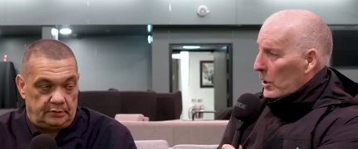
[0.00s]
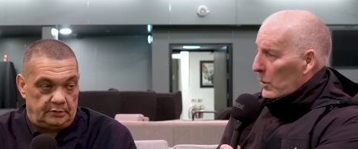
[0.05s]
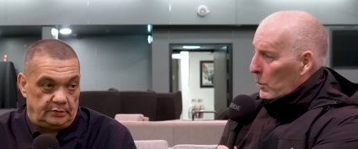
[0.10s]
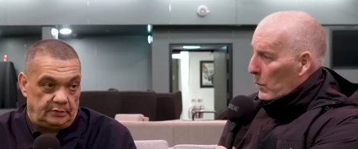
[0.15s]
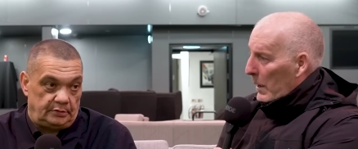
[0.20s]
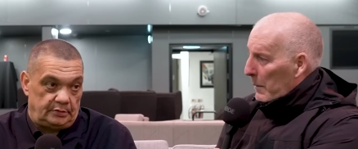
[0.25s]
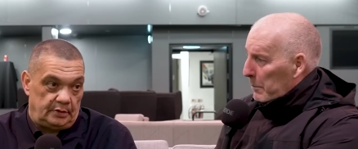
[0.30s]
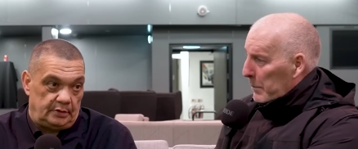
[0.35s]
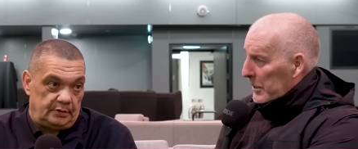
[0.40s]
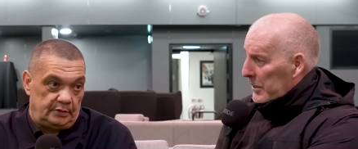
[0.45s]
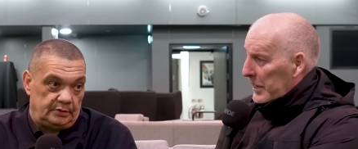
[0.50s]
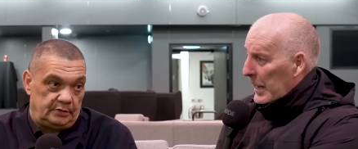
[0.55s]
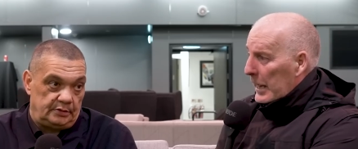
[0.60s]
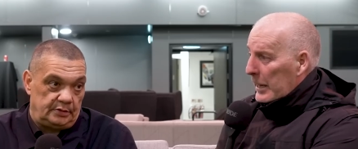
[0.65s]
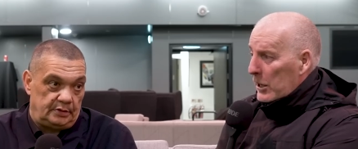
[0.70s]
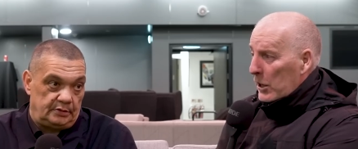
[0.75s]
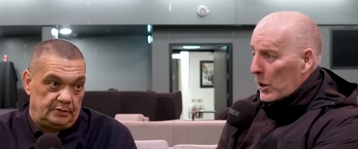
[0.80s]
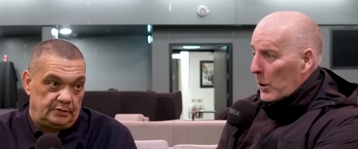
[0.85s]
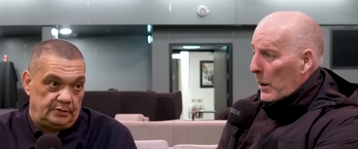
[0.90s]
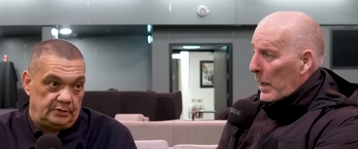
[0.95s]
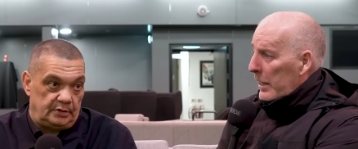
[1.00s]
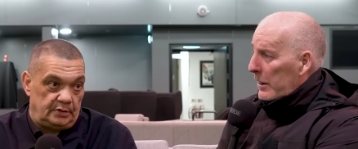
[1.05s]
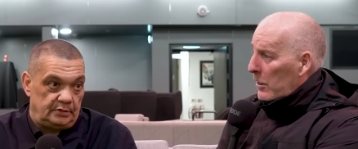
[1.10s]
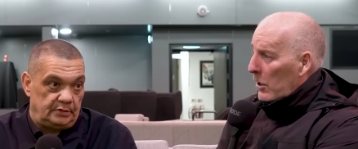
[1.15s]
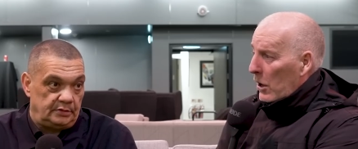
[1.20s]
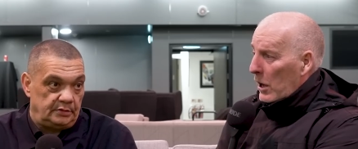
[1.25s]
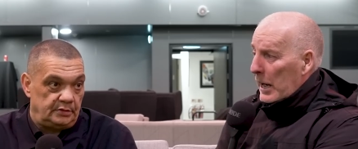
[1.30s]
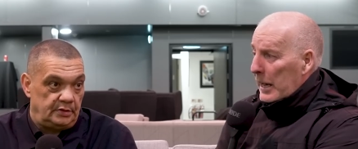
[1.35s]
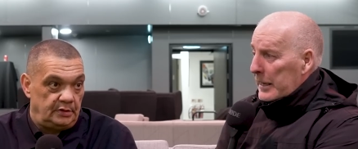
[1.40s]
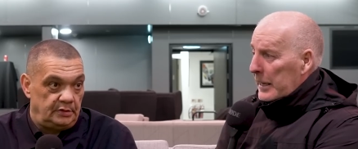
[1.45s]
Speaker 1: at Wan Bissaka, who I
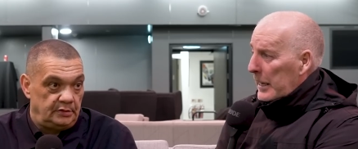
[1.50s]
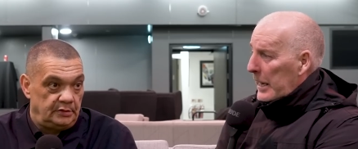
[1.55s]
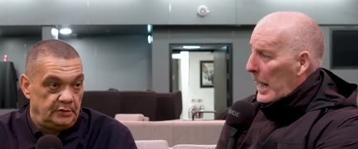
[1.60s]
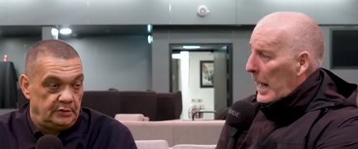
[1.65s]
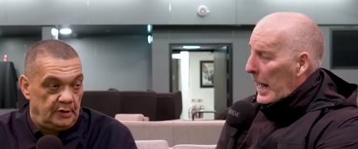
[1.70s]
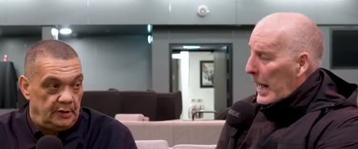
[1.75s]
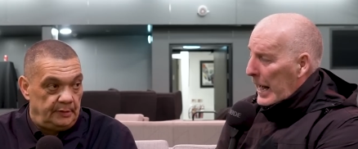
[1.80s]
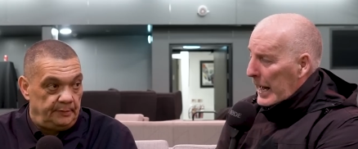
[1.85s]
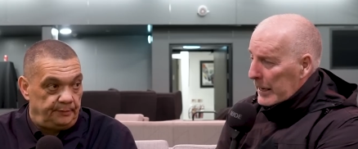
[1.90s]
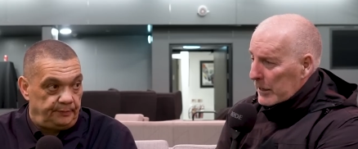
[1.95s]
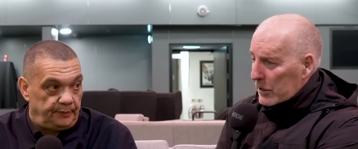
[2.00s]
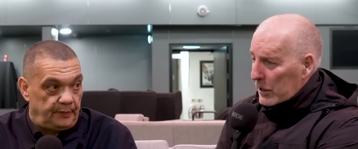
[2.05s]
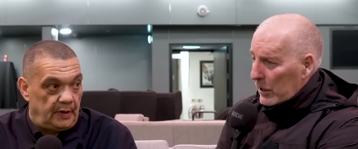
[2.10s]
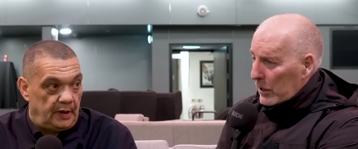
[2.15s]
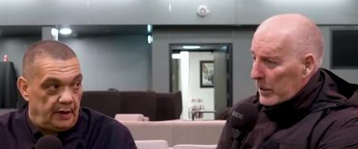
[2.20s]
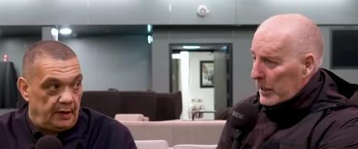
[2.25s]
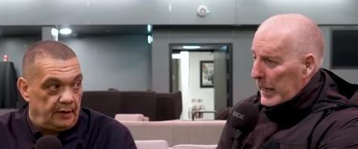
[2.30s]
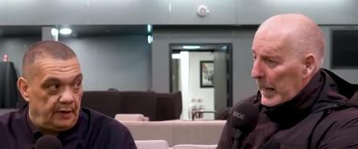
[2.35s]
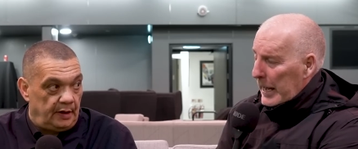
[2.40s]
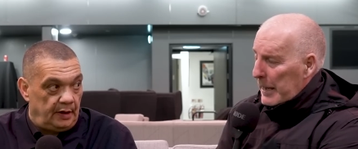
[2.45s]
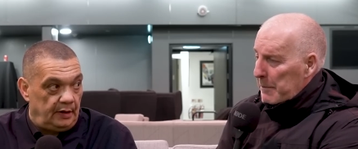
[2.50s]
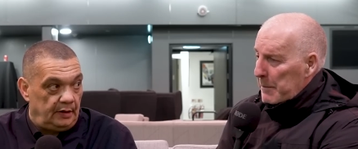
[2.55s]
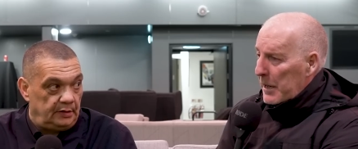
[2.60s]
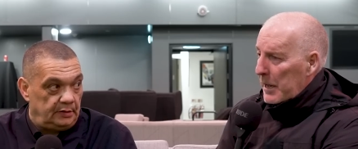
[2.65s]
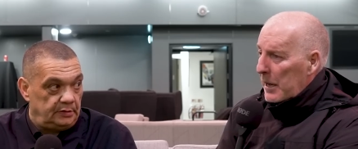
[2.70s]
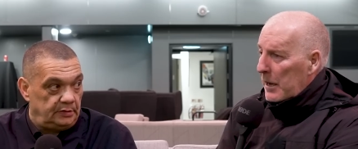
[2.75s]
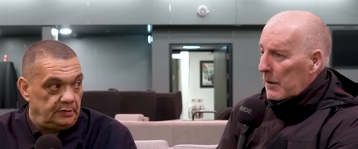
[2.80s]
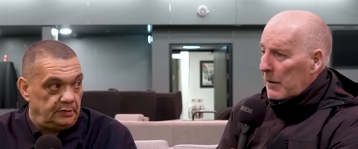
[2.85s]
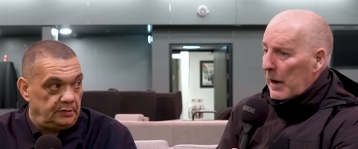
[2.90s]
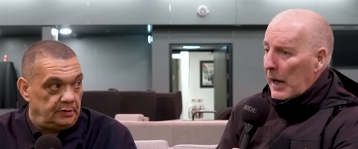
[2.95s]
thought had an excellent game,
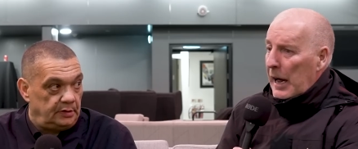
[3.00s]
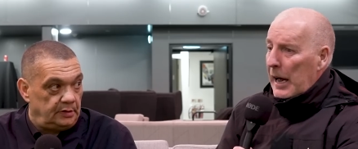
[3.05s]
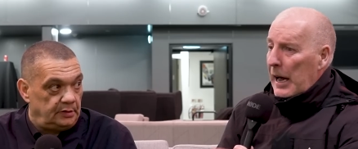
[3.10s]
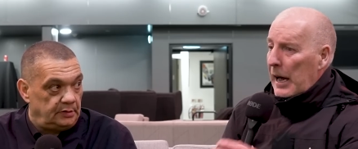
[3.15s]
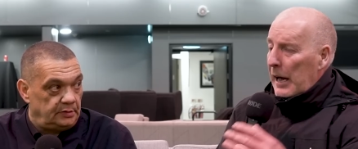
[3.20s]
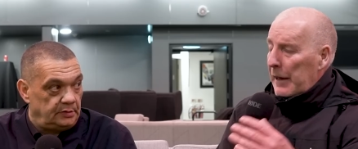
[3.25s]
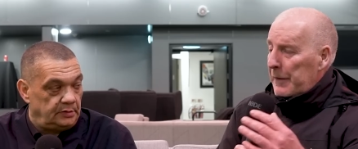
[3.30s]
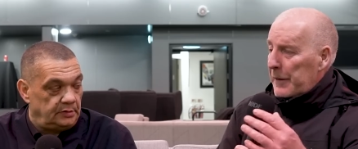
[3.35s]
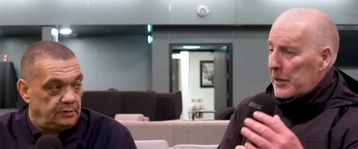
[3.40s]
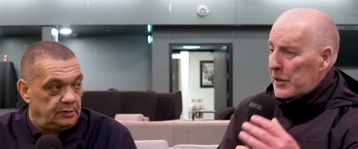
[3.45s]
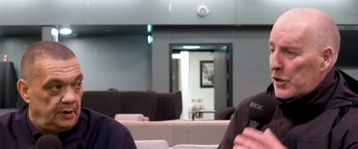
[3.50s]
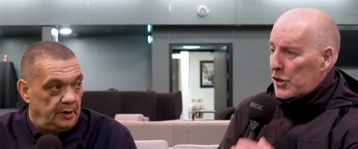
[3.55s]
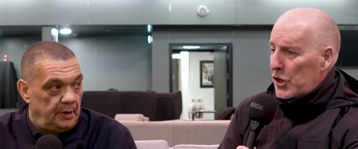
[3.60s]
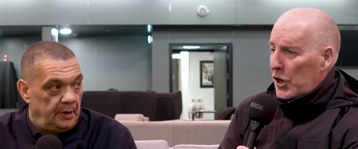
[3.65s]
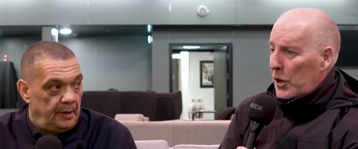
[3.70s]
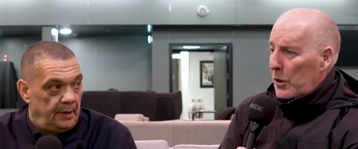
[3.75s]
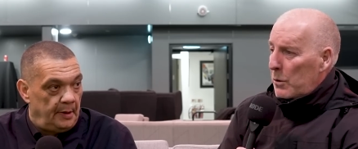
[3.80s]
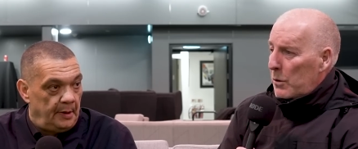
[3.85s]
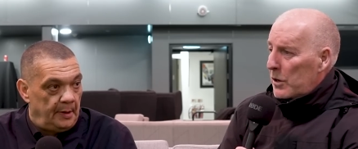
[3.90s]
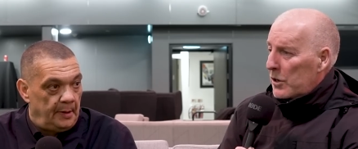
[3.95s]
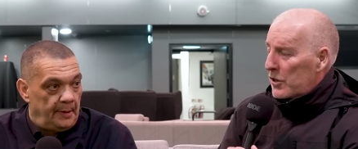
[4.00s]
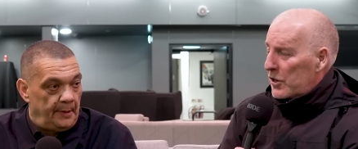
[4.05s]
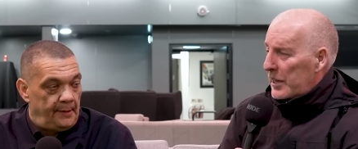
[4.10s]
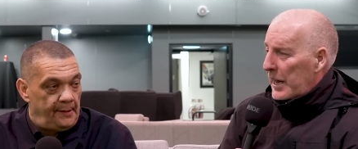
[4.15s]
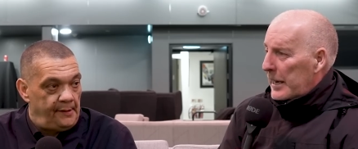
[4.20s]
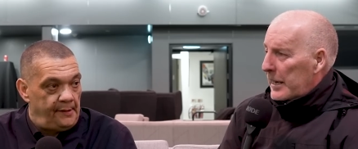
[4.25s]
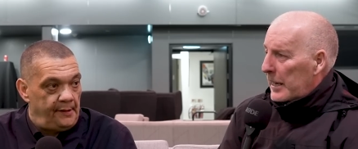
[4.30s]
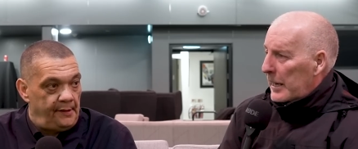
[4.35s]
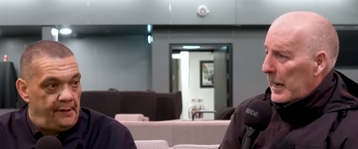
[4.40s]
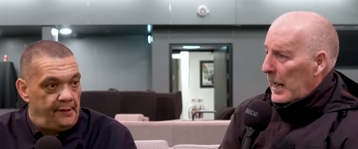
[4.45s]
right? And the two
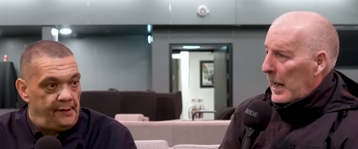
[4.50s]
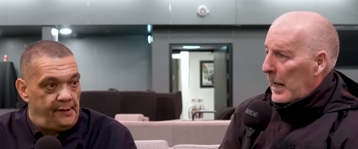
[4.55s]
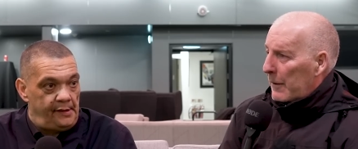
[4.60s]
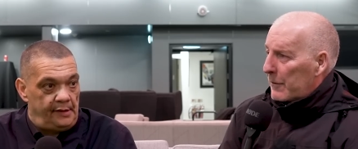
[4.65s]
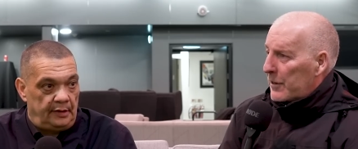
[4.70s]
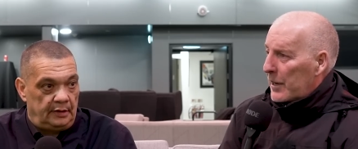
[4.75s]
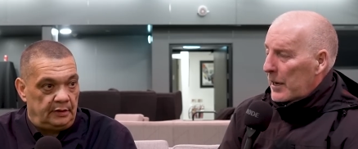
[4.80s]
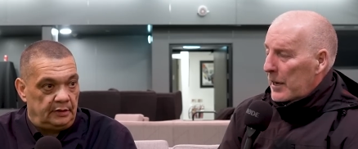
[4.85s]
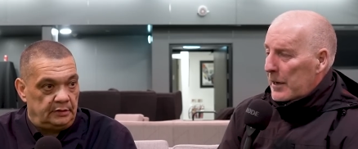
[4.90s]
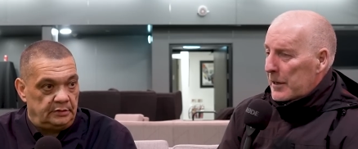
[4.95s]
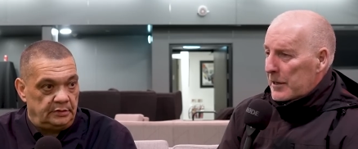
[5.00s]
centre halves.